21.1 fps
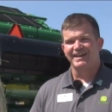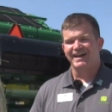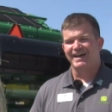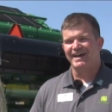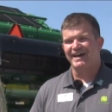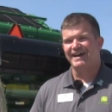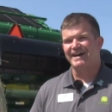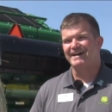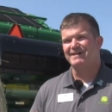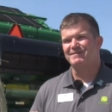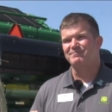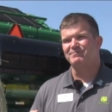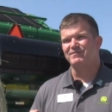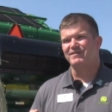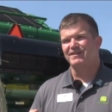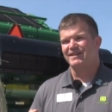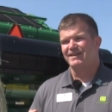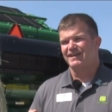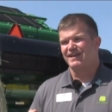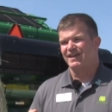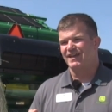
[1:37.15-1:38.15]
Um,
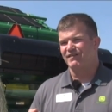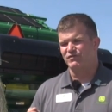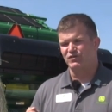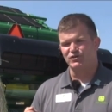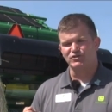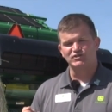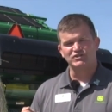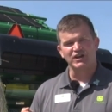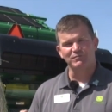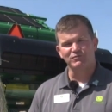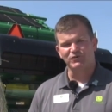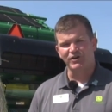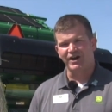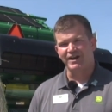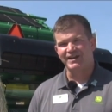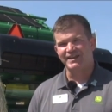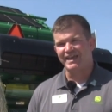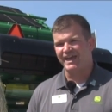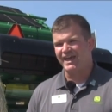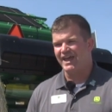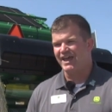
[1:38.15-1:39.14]
if you're tub
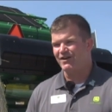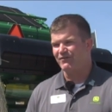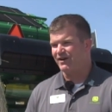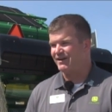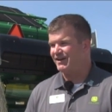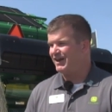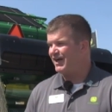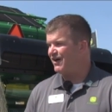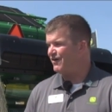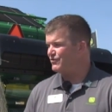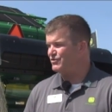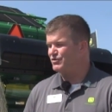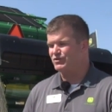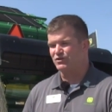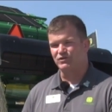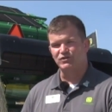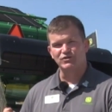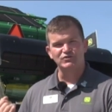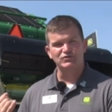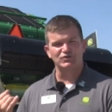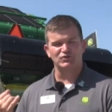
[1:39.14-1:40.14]
grinding hay right now, you
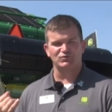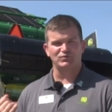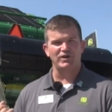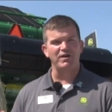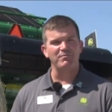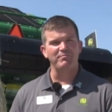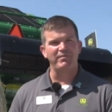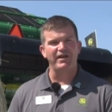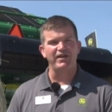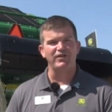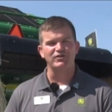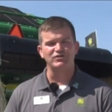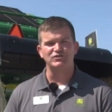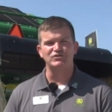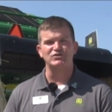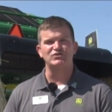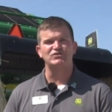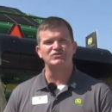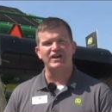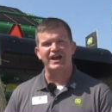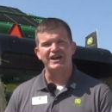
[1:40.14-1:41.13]
can use this round baler
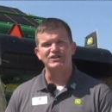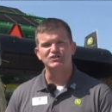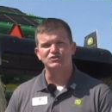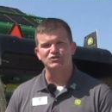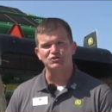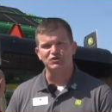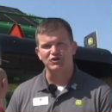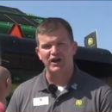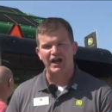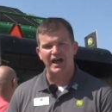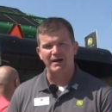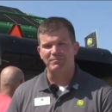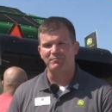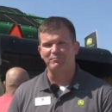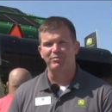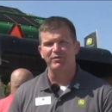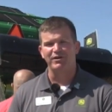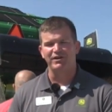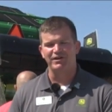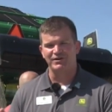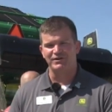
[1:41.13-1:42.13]
to size your crop and
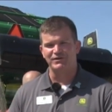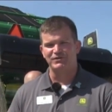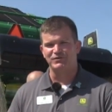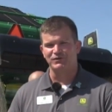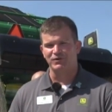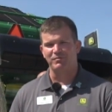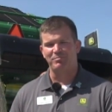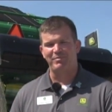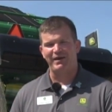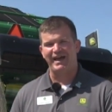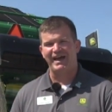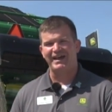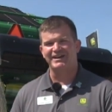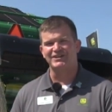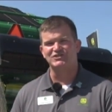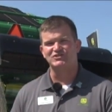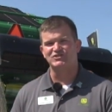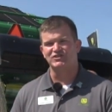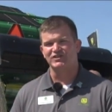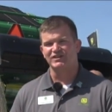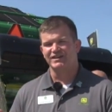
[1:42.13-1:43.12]
put it into a
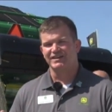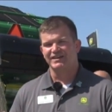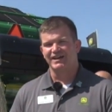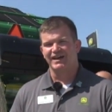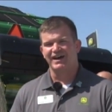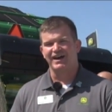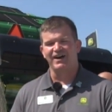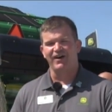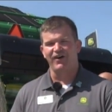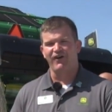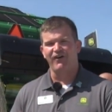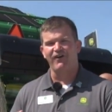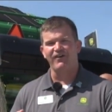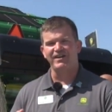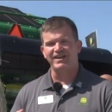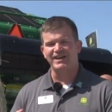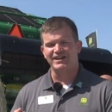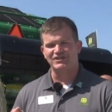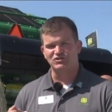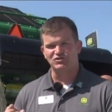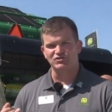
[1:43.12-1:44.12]
package uh,
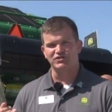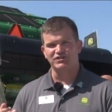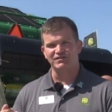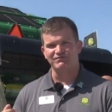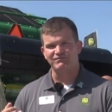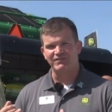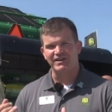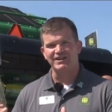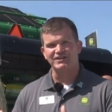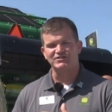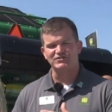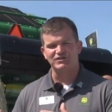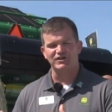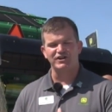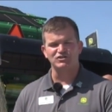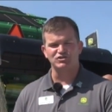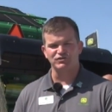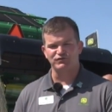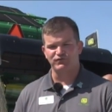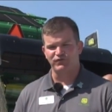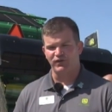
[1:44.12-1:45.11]
already at your convenience there
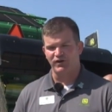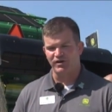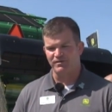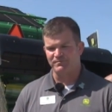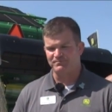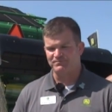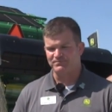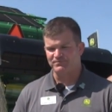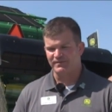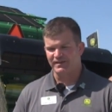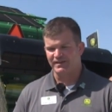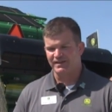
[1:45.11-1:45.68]
at your farm.